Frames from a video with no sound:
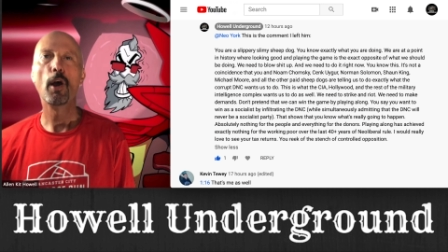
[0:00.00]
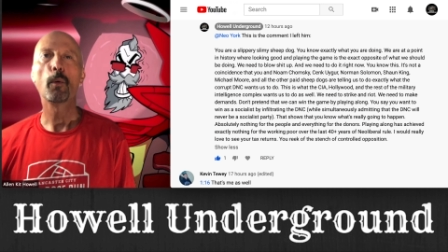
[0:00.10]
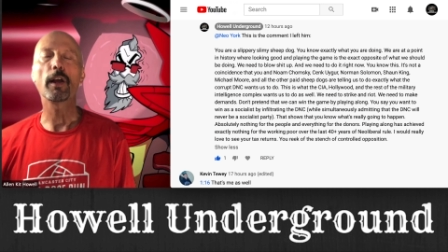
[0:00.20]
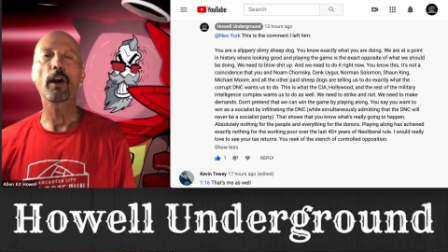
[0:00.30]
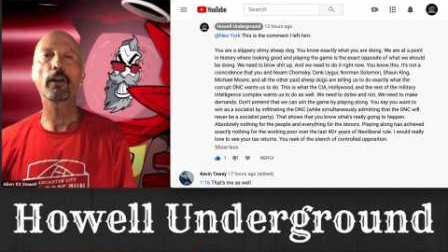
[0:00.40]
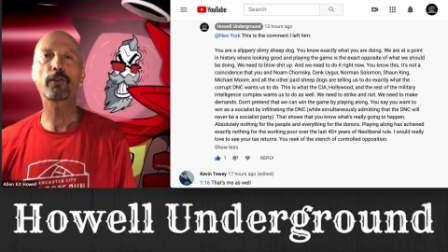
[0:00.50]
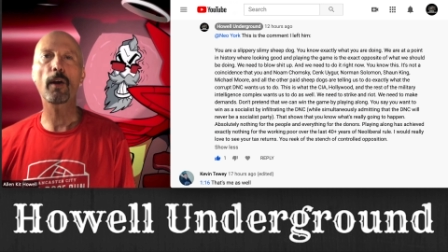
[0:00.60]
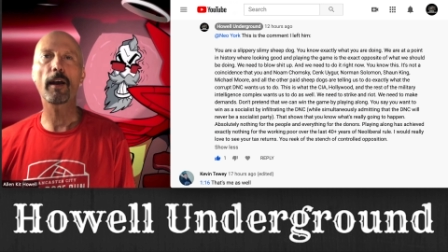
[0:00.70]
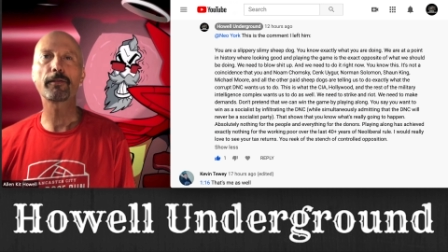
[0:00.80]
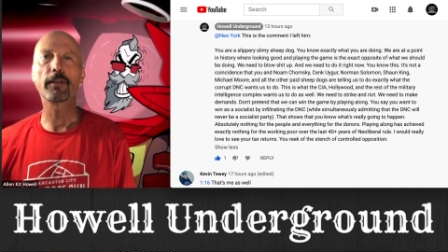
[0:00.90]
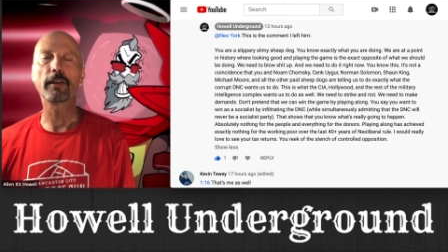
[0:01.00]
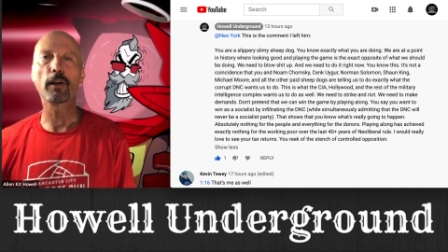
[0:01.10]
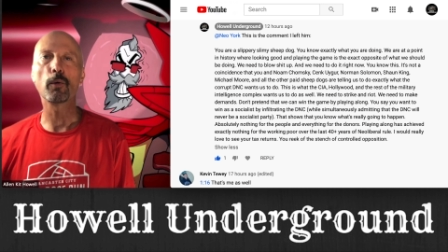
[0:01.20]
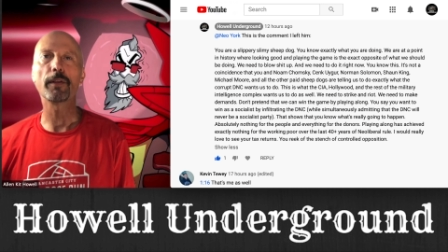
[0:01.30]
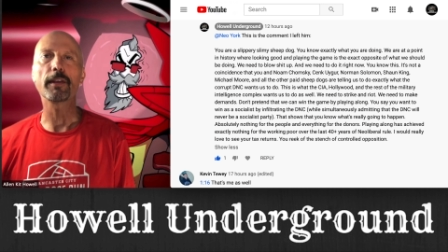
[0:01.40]
We also have to
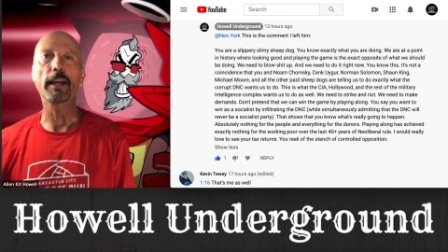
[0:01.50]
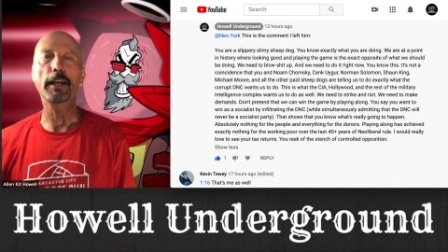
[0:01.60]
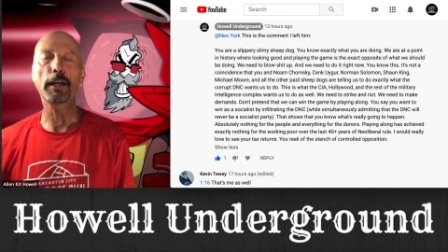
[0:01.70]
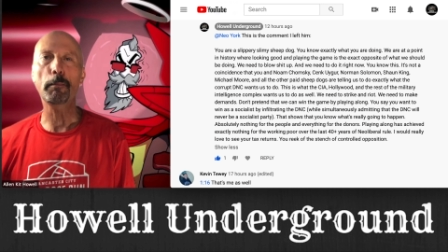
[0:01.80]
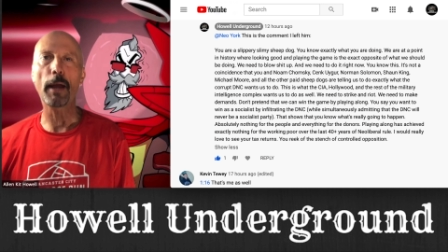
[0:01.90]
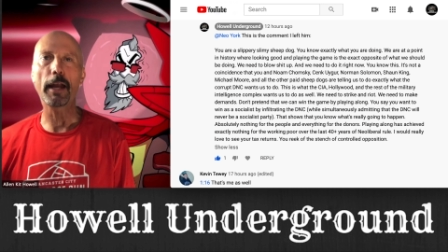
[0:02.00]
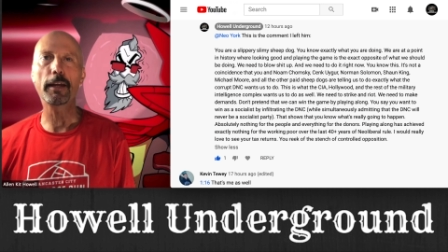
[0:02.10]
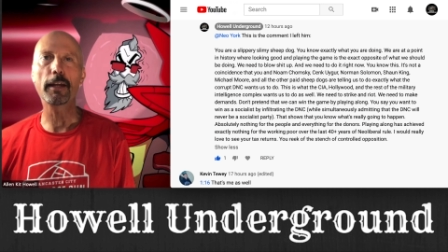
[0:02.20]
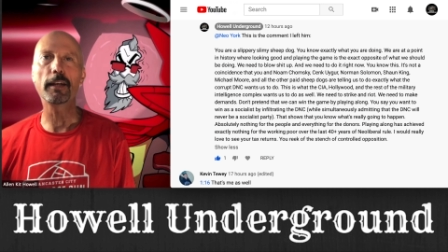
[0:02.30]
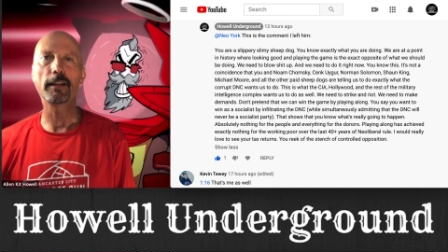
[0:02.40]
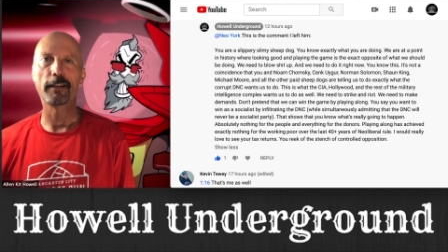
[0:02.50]
deal with independent